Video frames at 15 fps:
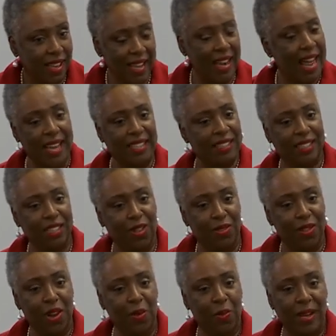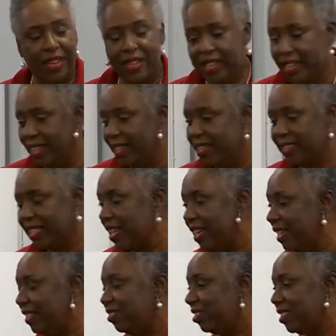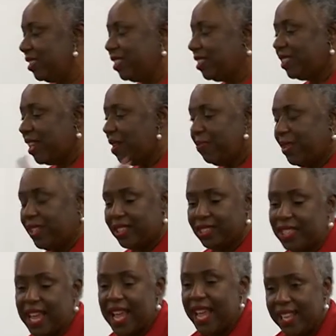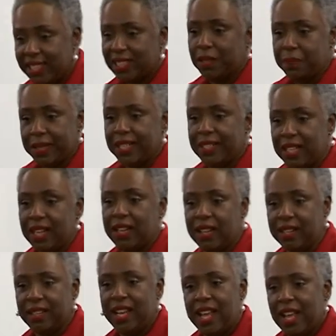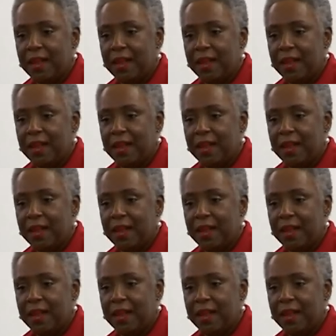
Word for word: And I just don't know what it is. And it's just something that has to be done